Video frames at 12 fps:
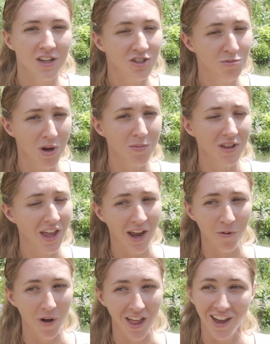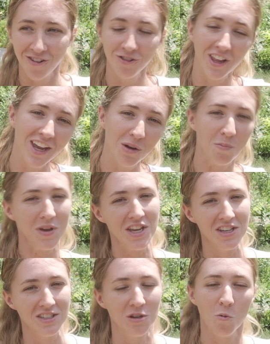So you might be like, well, I don't like
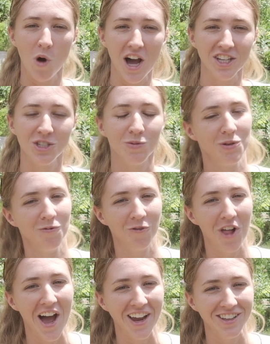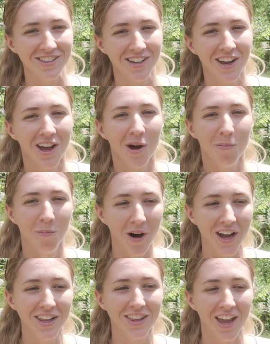bees and wasps and flies,
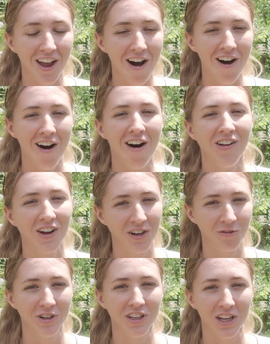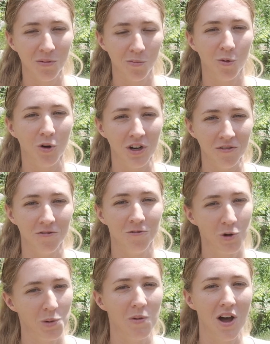but they all are really important
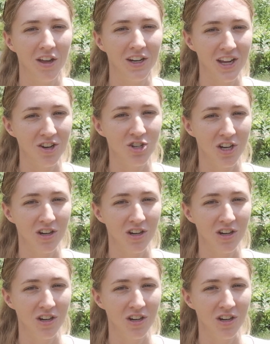for pollination.